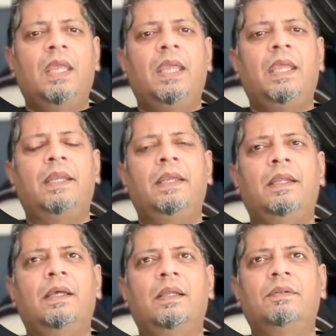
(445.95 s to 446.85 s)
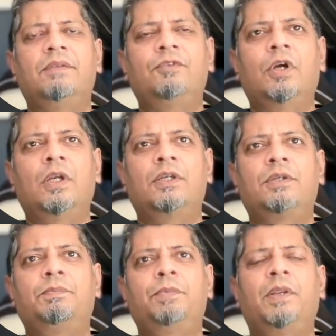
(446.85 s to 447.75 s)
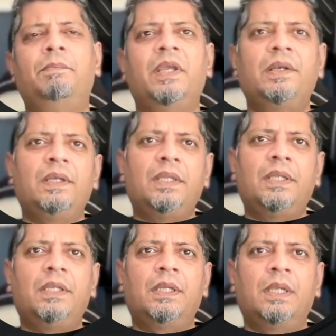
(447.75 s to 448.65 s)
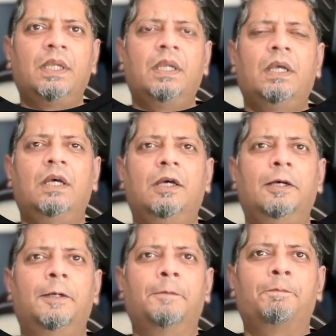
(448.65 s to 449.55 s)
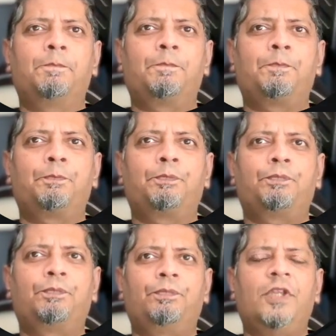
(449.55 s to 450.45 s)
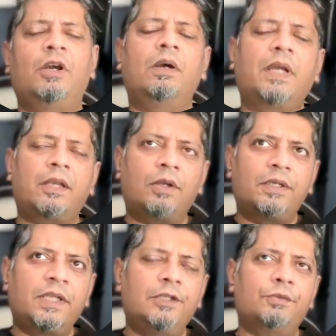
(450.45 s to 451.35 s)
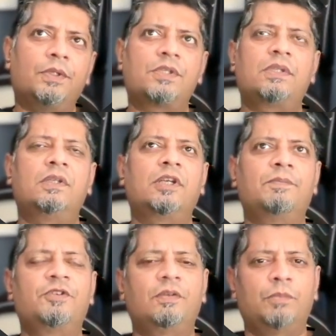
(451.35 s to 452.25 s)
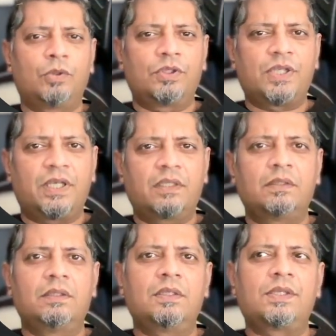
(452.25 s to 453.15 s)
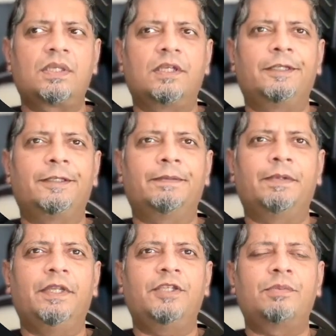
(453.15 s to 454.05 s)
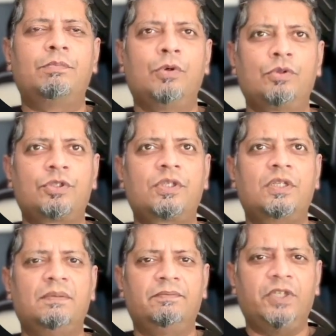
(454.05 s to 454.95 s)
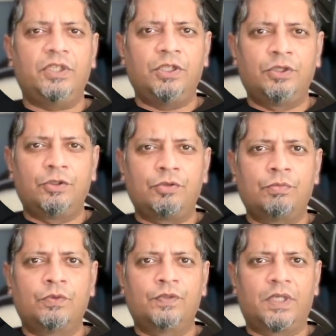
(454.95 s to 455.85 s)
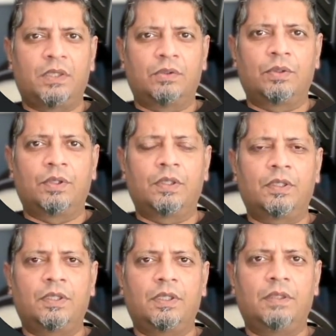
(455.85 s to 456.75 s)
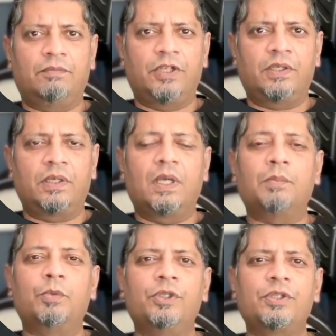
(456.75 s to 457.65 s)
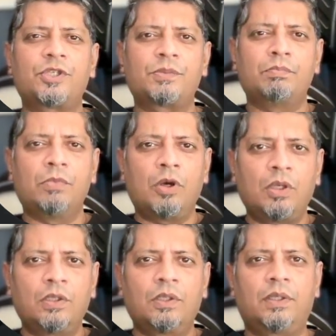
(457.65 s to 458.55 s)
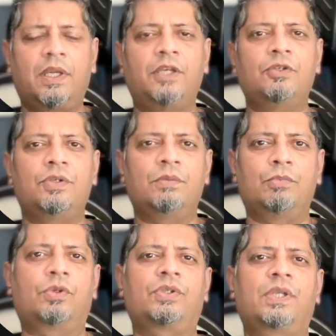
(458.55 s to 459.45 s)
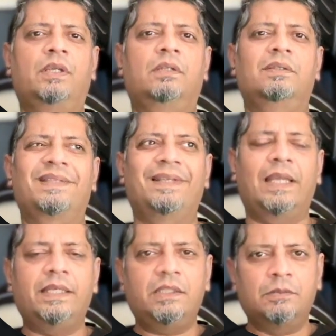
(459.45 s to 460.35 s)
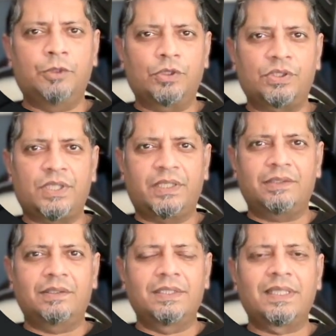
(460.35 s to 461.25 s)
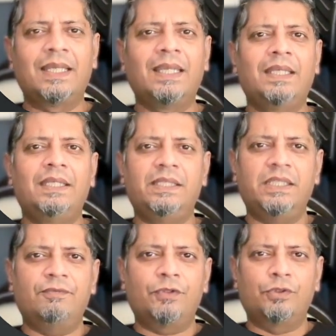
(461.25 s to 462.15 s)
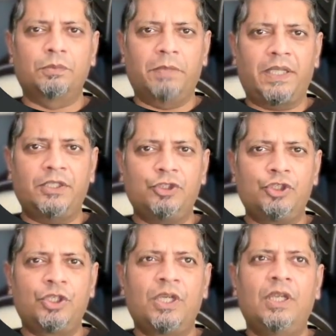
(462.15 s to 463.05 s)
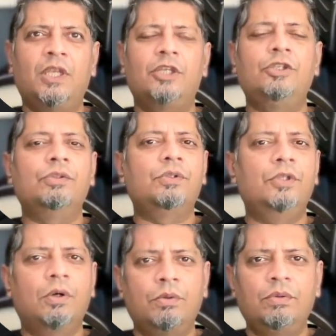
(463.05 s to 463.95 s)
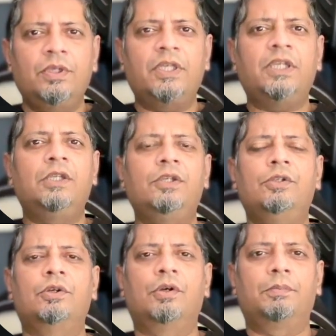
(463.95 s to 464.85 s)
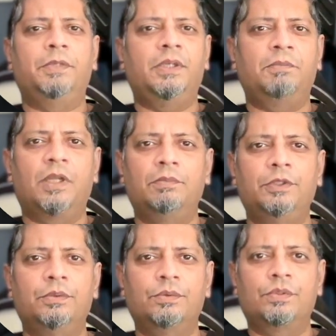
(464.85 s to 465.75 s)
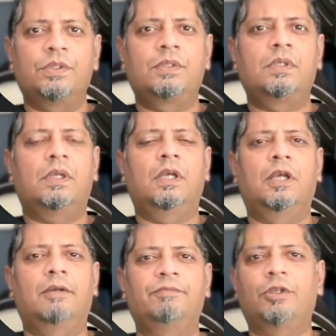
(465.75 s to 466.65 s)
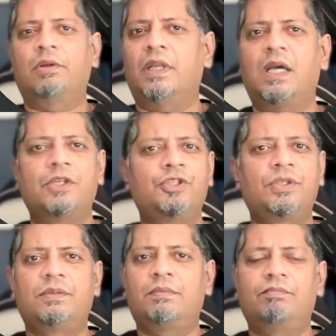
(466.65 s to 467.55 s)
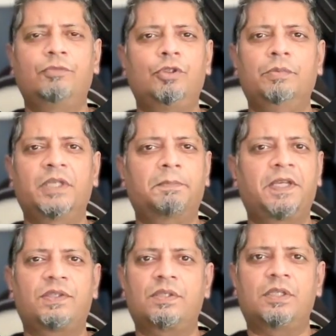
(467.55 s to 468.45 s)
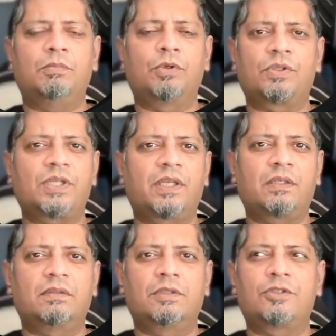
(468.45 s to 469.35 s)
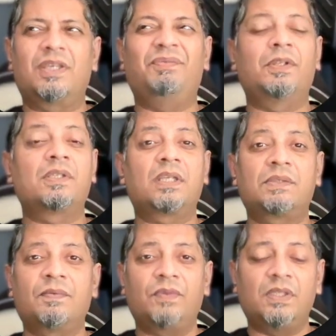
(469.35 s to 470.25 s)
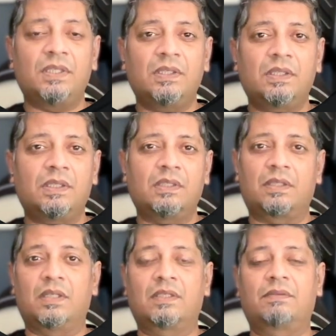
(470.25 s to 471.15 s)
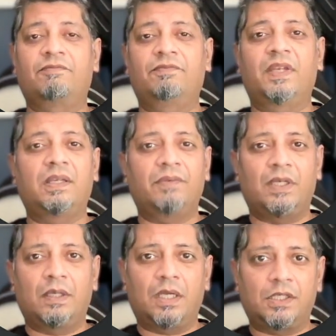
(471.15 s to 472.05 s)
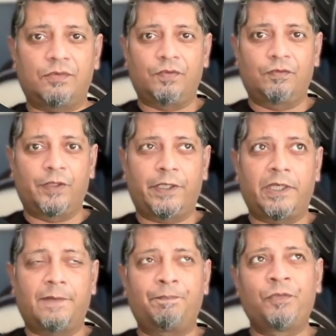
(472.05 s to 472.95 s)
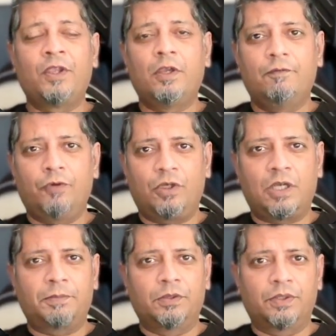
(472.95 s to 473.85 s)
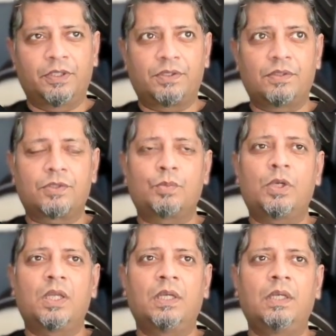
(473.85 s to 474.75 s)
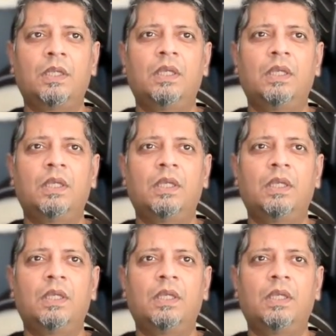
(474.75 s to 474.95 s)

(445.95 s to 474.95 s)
And they've got primarily, now I gotta tell you this, in terms of the motorcycles, it's most convenient to move around in Vietnam with smaller engine motorcycles, lighter motorcycles, easy for you to manage. You don't need your BMWs, large cubic capacity motorcycles. Even a 650cc is very large for Vietnam, for a couple of reasons. One,